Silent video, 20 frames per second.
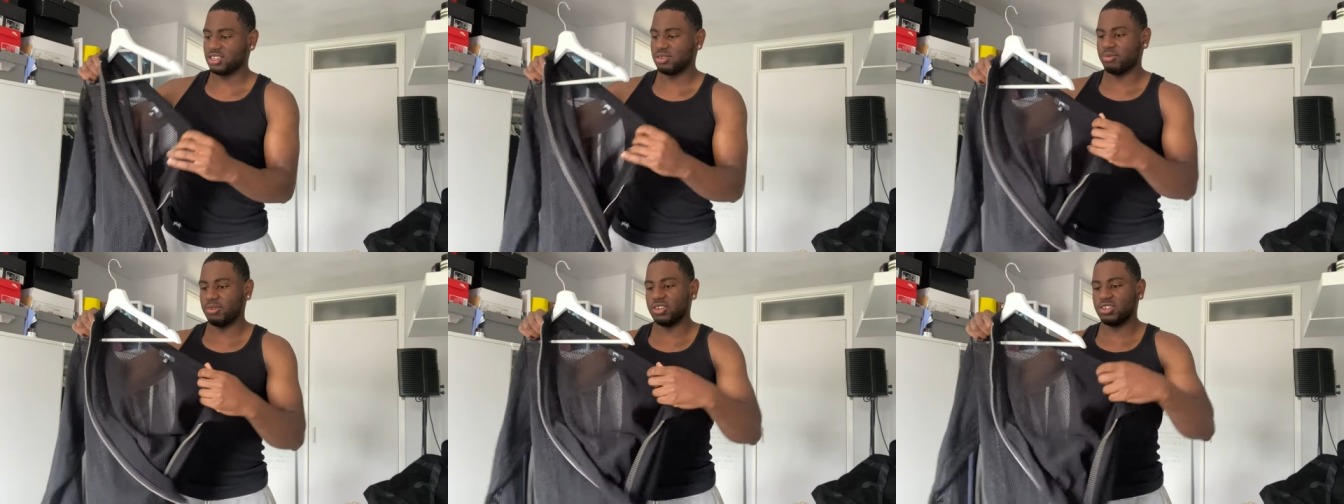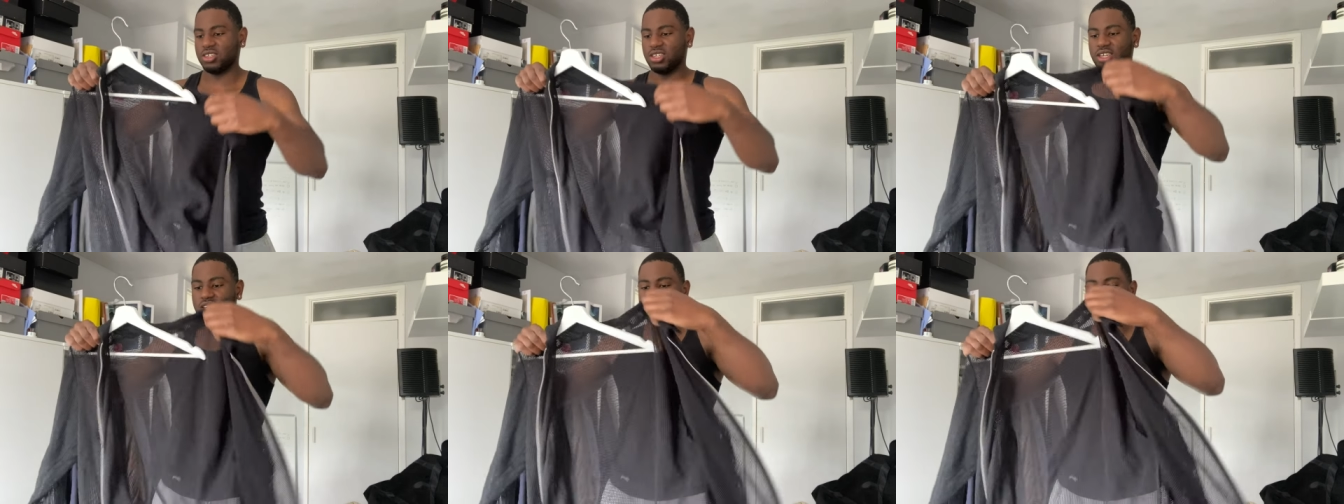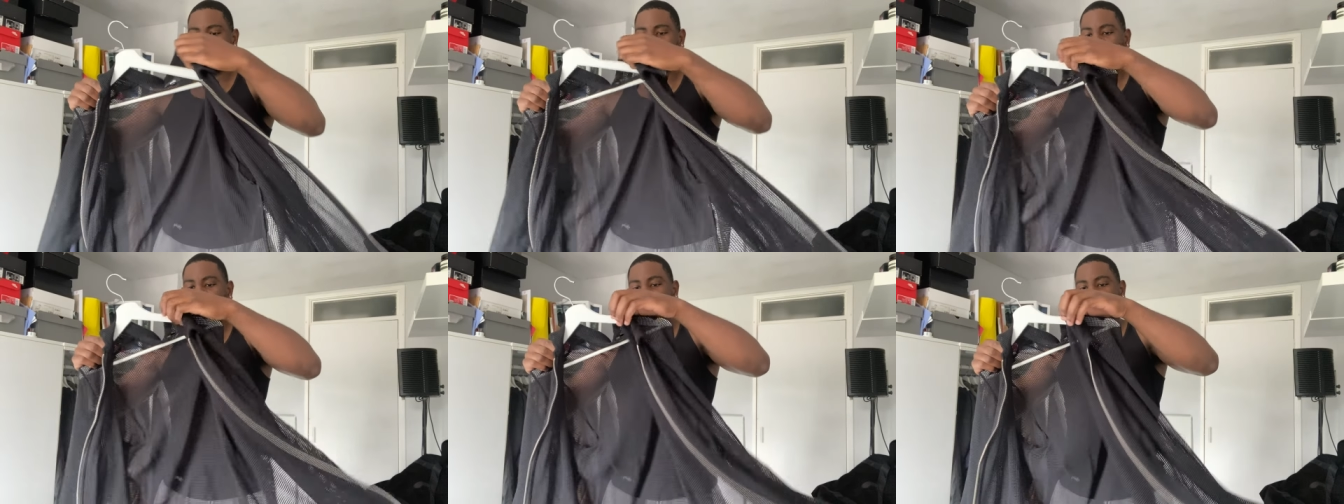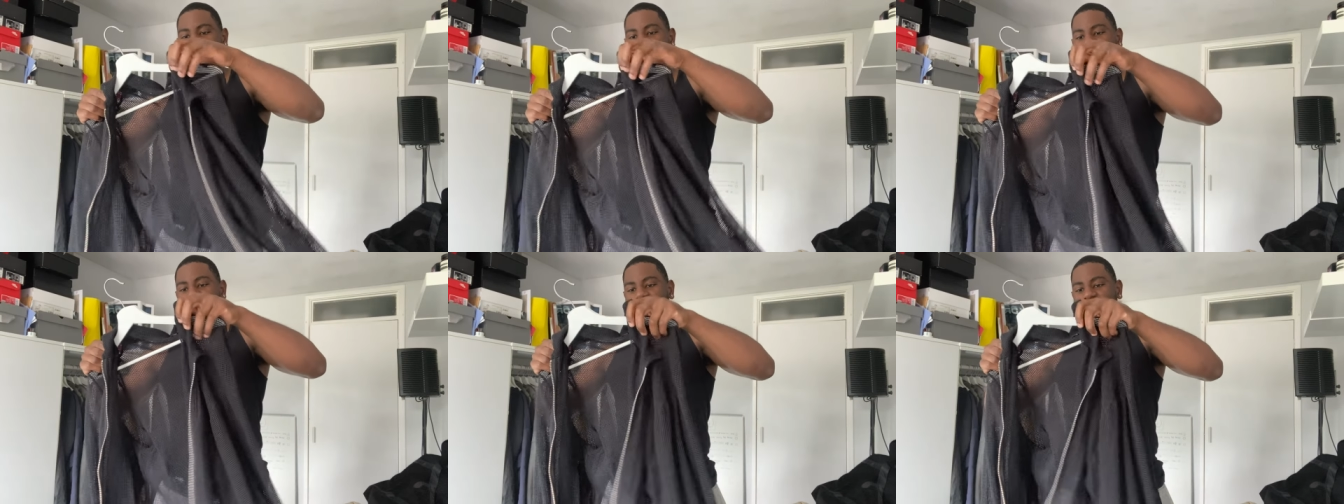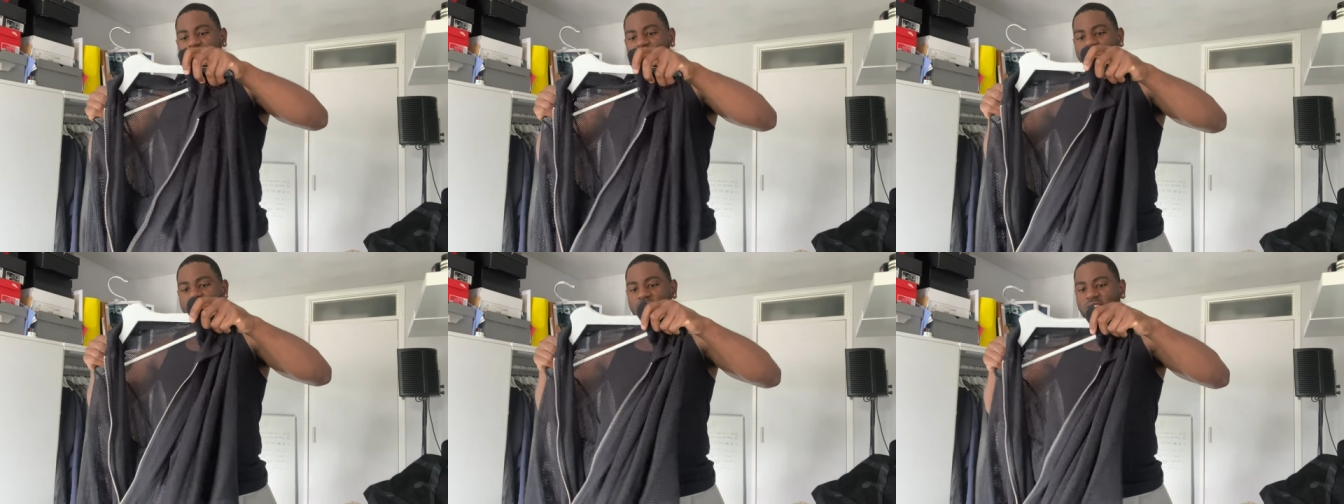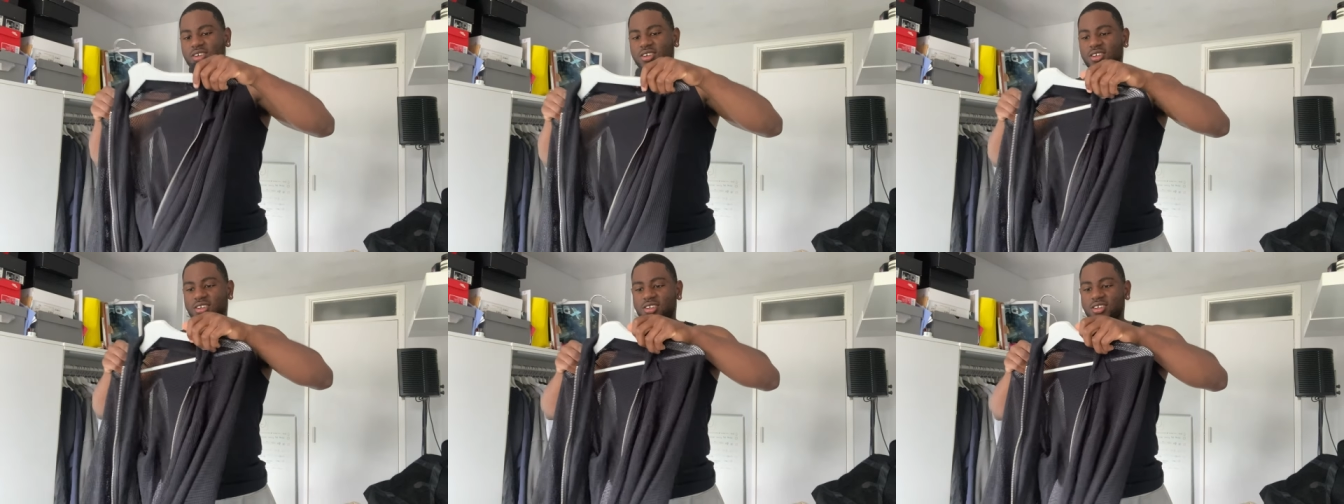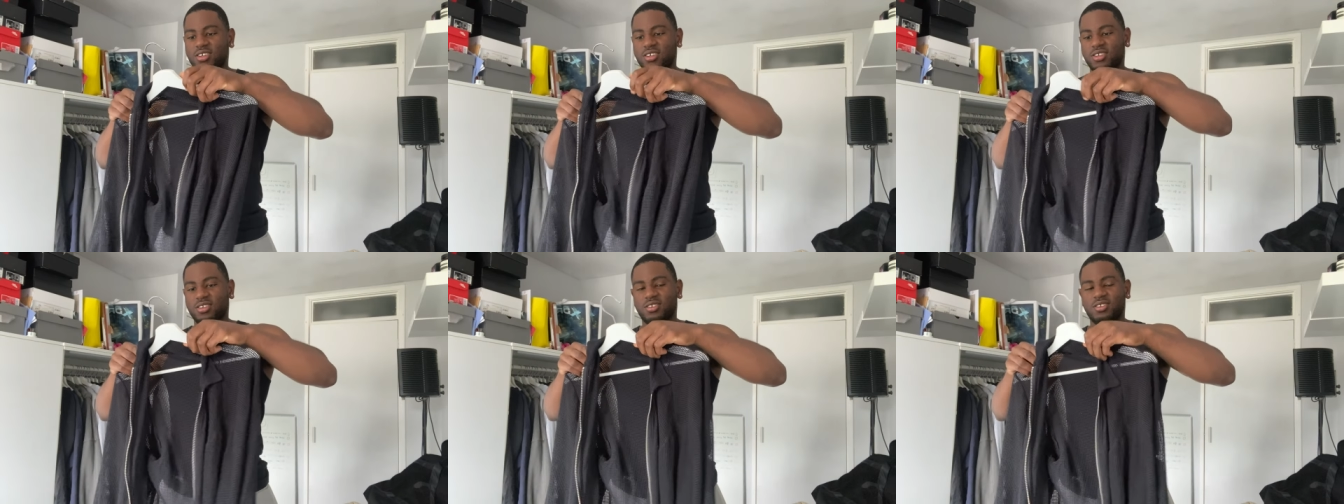especially as like a more
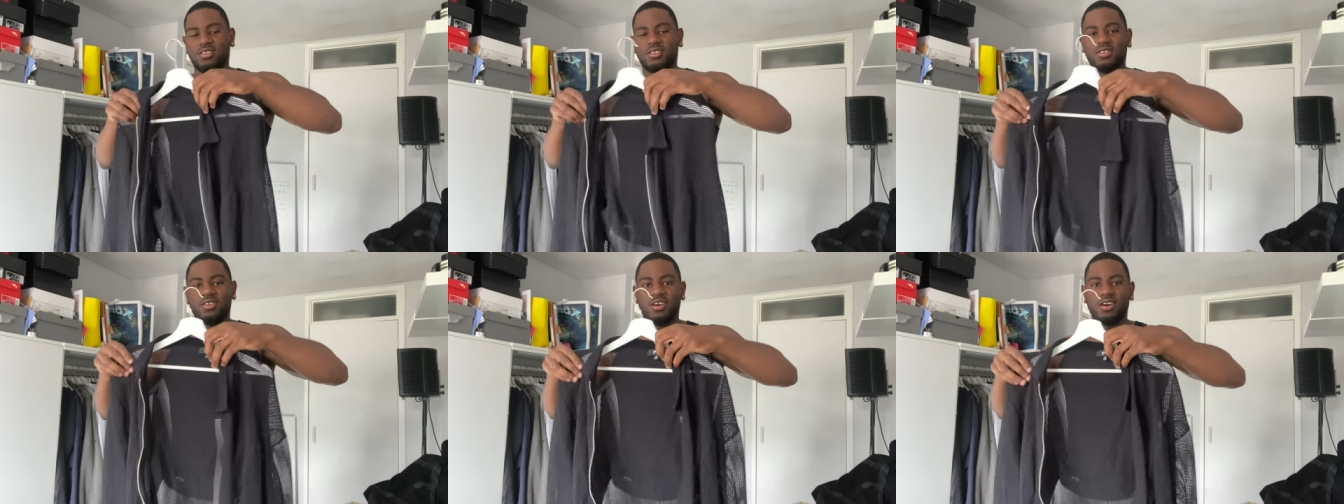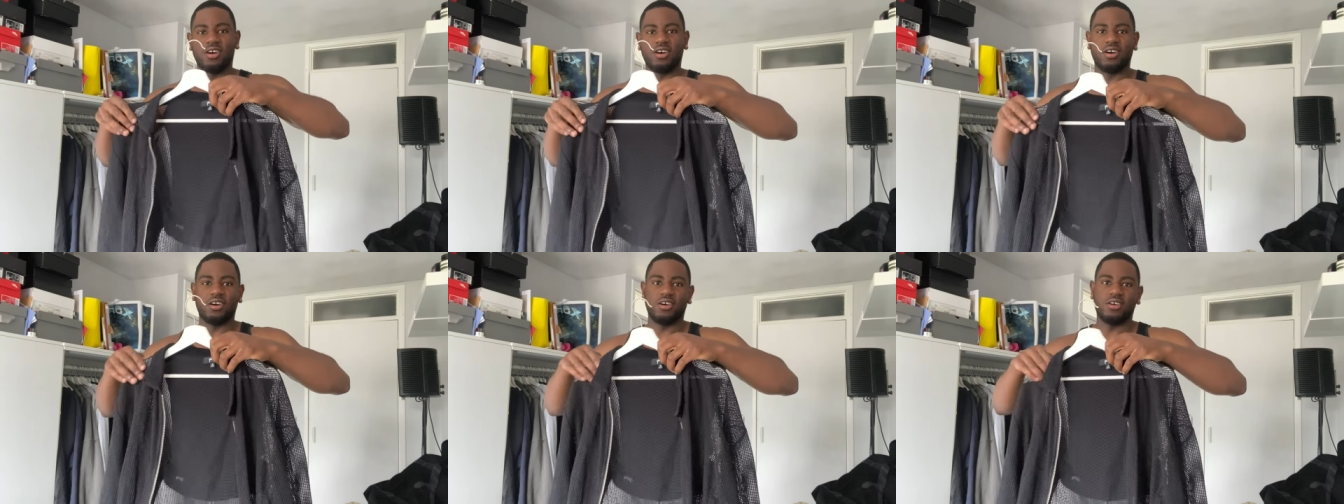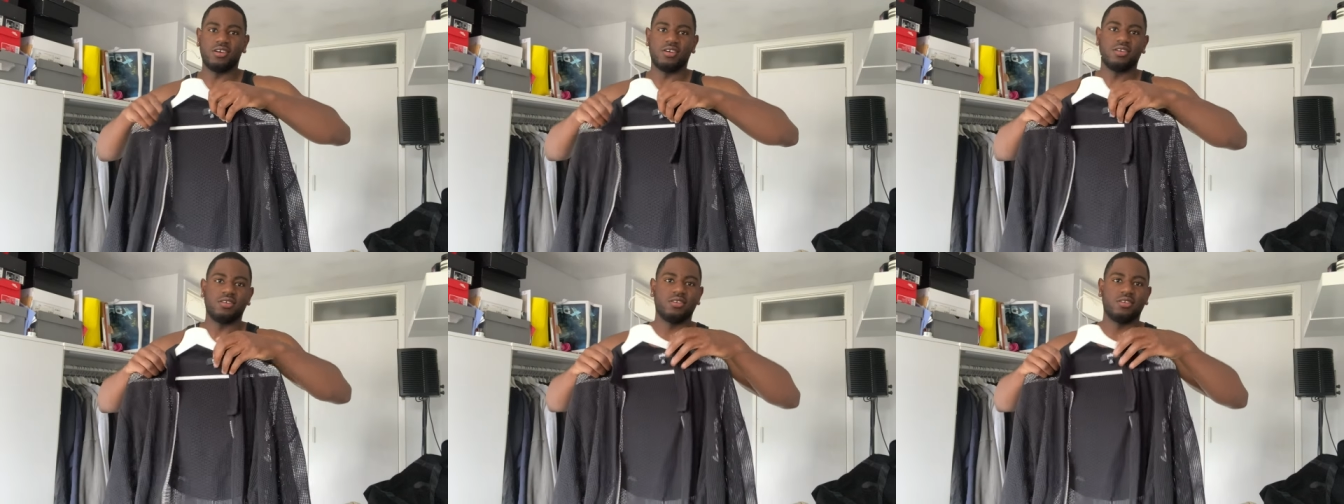uh